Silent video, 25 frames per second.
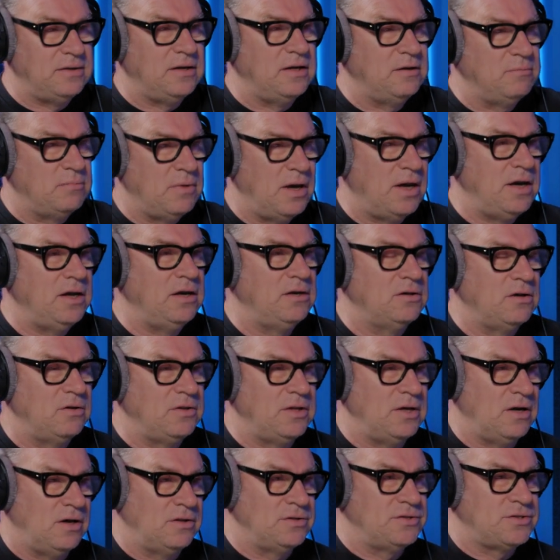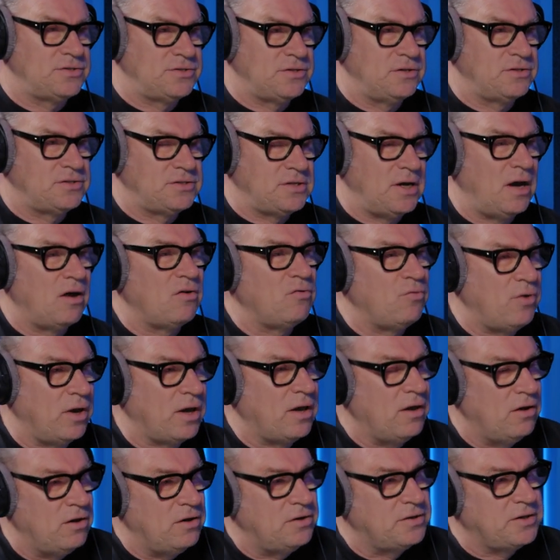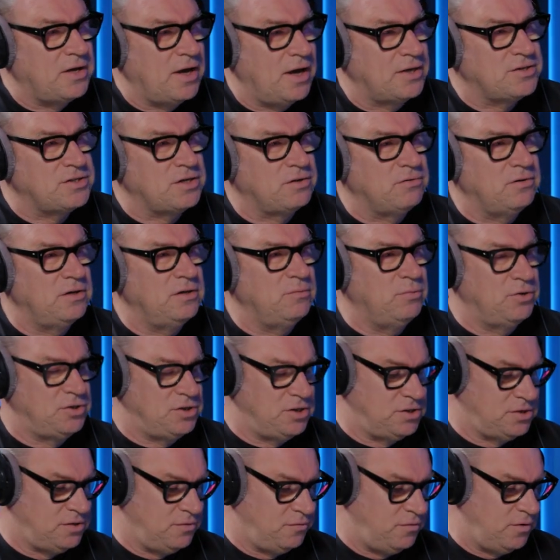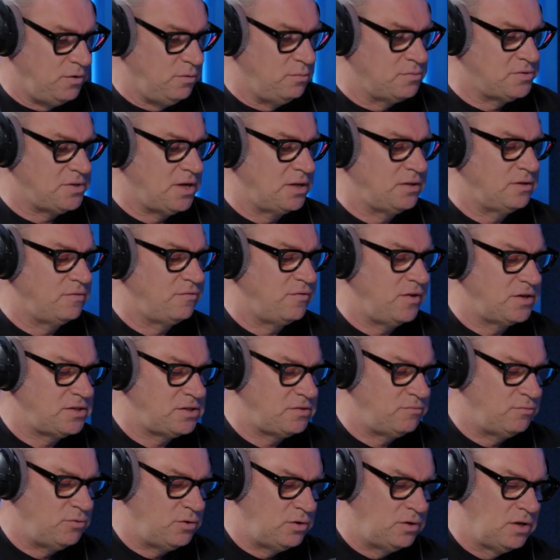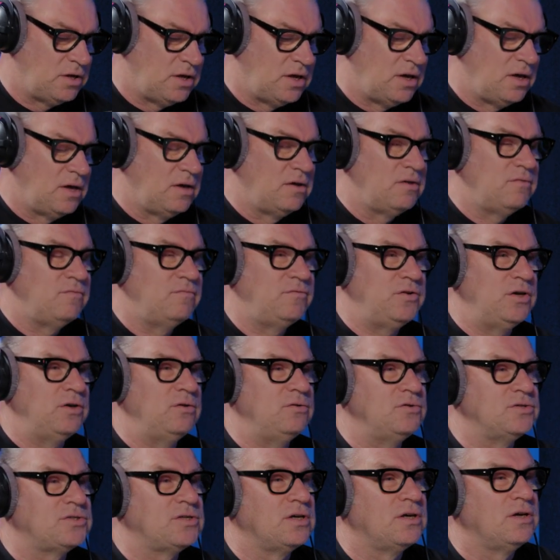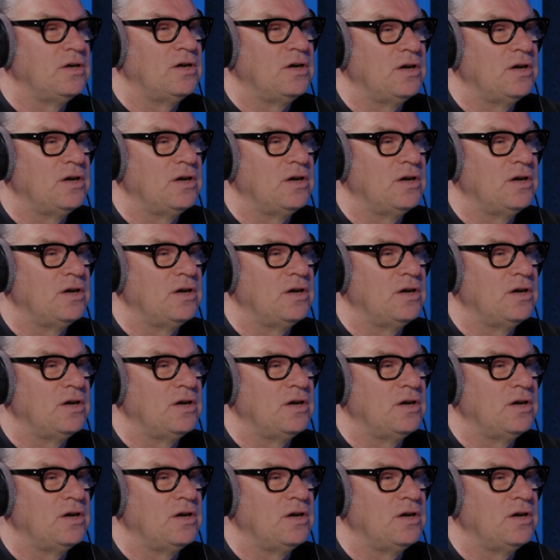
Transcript: in May. You know, the Un Certain Regard category, which is the films that the festival views